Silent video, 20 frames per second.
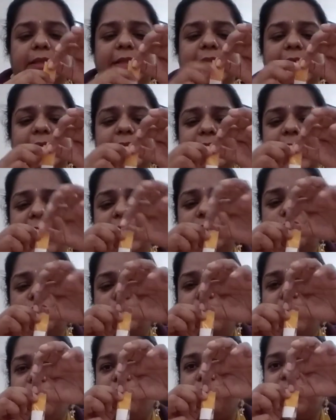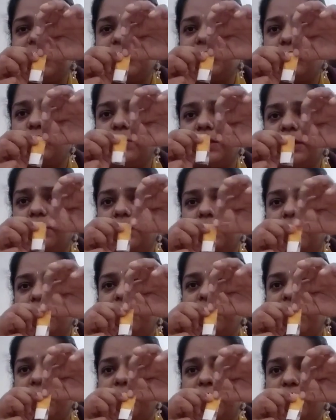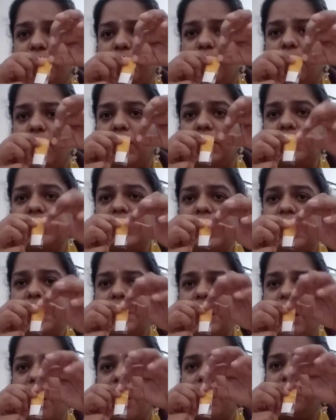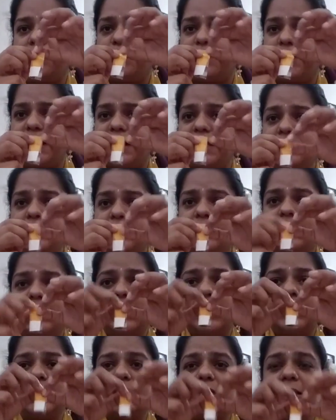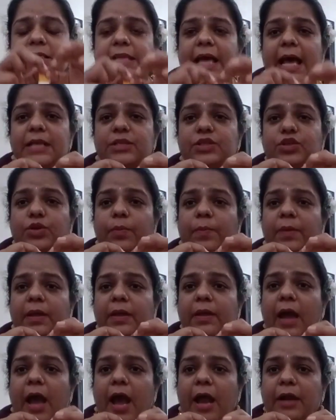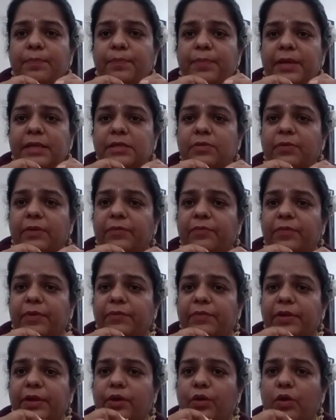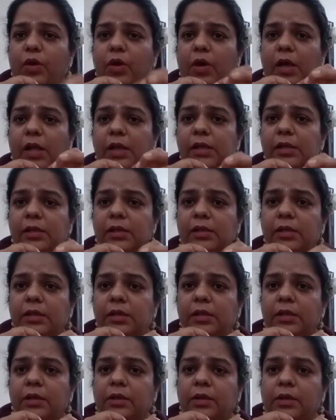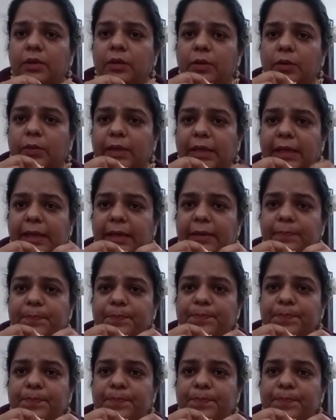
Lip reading: This has to be fixed with Fevicol and hard pressed. This has to be hard pressed with Fevicol. Okay,